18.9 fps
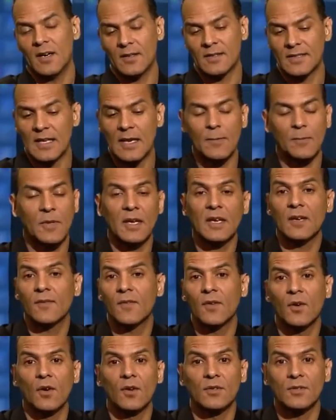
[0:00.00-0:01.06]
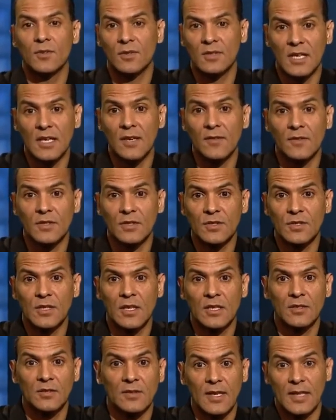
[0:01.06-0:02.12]
same thing if you go into a television
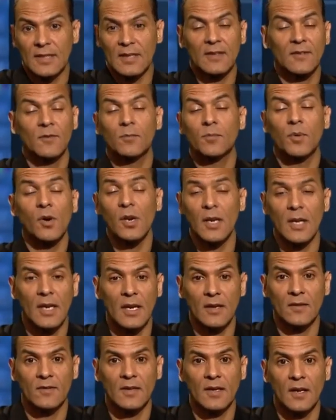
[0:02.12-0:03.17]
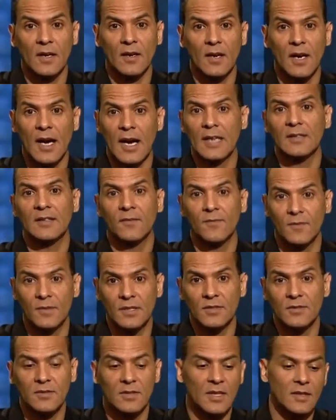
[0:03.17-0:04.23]
station that doesn't broadcast high
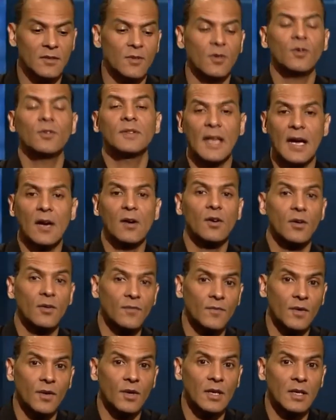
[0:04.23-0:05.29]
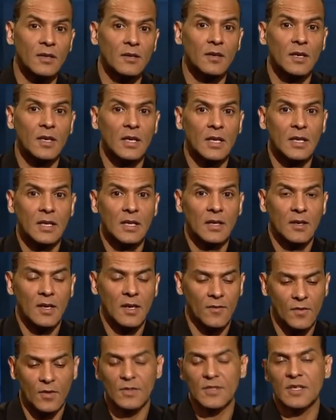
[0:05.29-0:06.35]
definition, then you're down converting
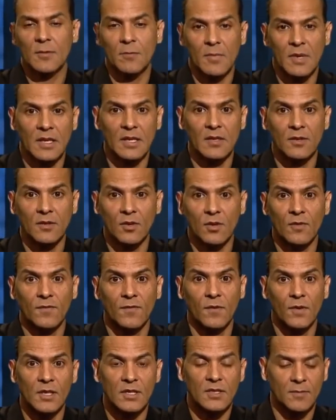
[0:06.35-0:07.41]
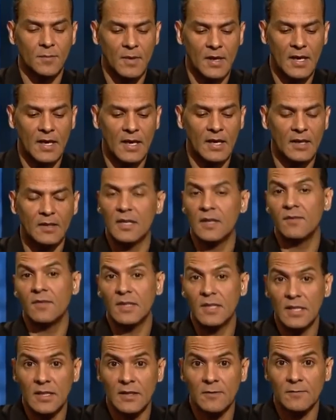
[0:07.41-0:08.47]
if you're submitting your footage by
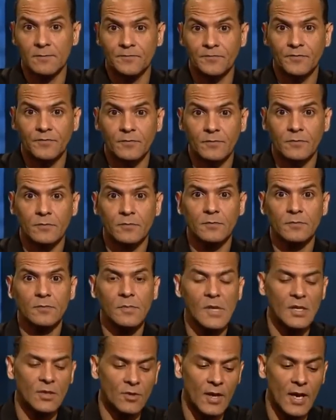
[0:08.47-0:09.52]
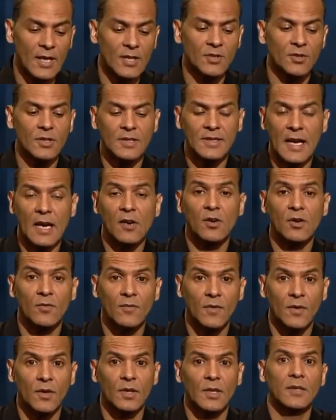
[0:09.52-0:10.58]
DVD. You're actually down
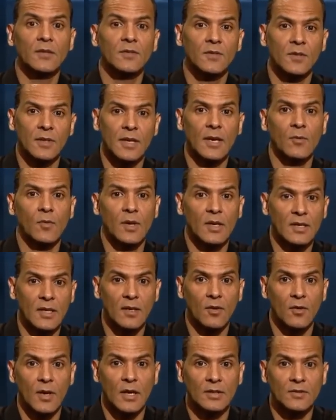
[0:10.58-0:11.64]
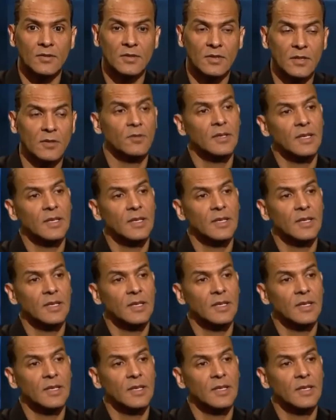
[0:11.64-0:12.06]
converting, so that way they go out to signal